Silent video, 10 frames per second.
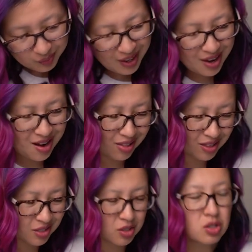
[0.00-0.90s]

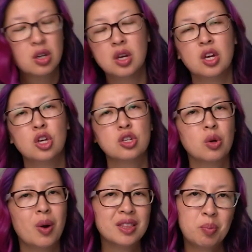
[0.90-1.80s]
analysis. So
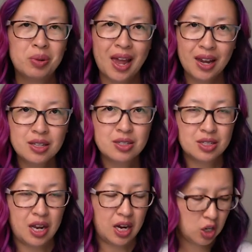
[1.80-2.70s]
at the planning
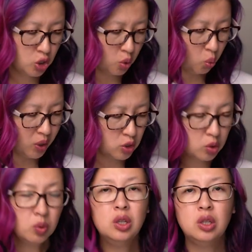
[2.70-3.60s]
stage, we do
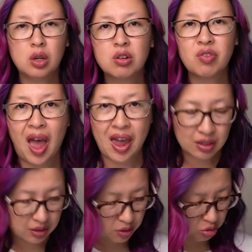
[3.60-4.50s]
a lot of
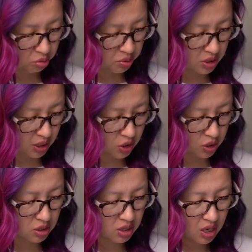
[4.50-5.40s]
analytical
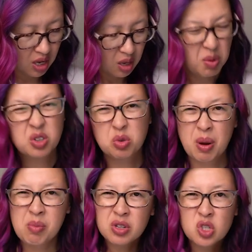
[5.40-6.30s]
procedures because
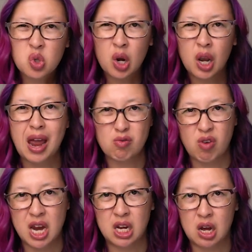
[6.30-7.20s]
remember, it's sort of like
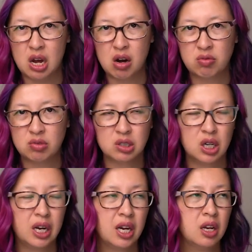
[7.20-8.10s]
radar,
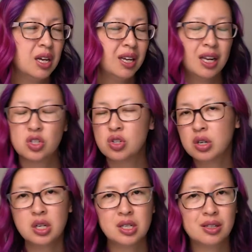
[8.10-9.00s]
okay? It's not
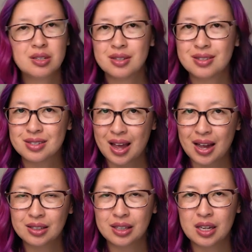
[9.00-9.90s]
going to tell us
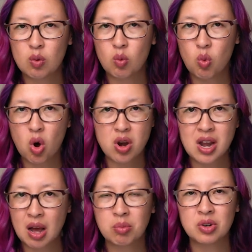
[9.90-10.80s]
exactly what
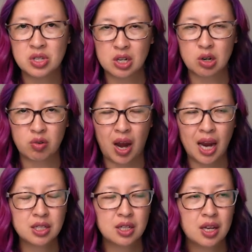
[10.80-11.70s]
number is incorrect,